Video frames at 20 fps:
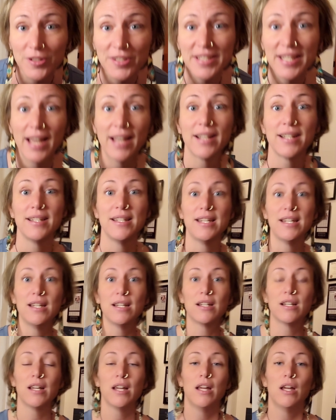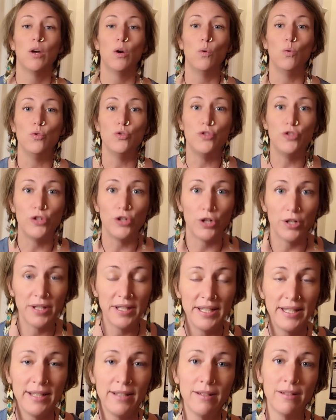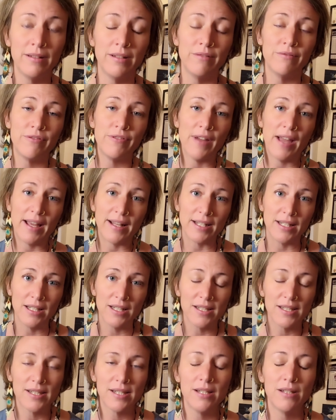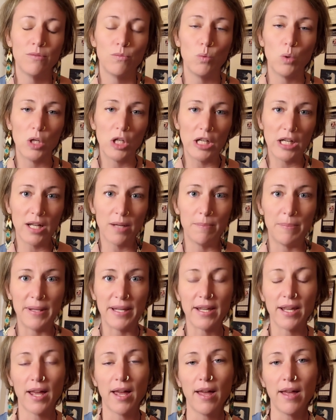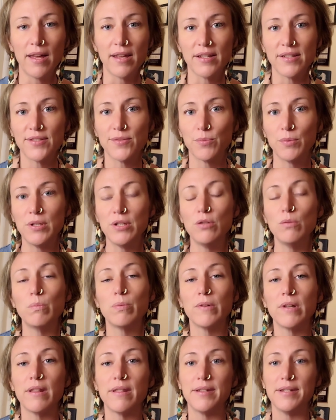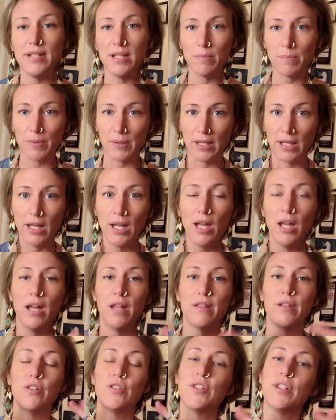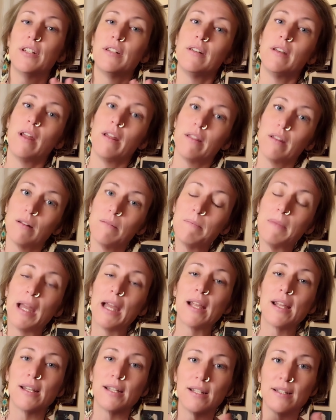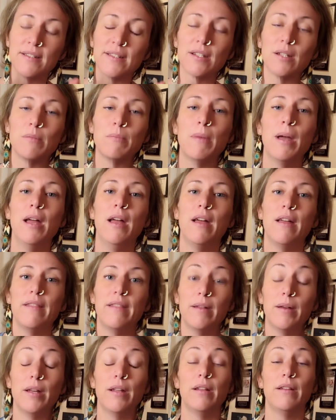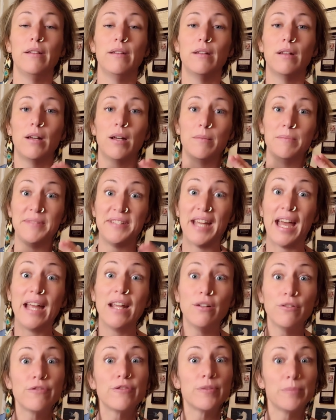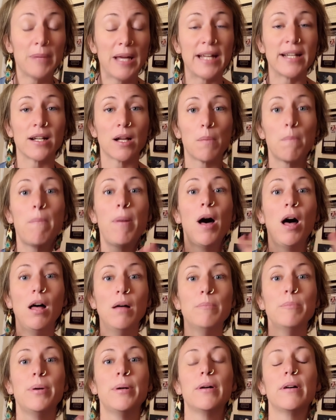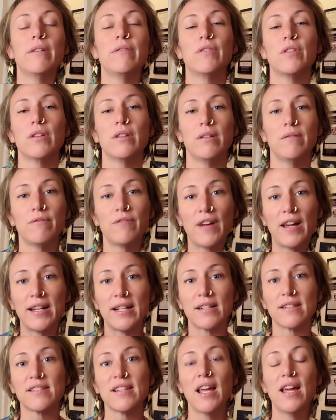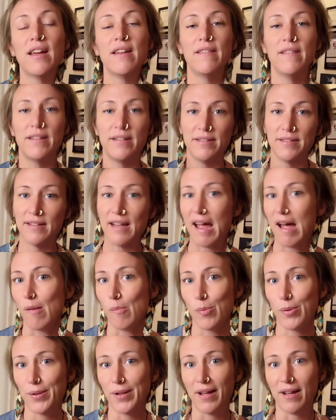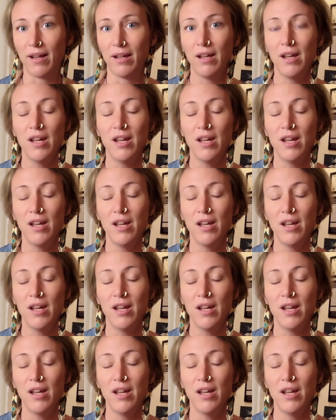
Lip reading: technique during lymphatics work, because when you breathe deeply, there's another mechanism, the diaphragmatic pump of the lymphatics, that is at play.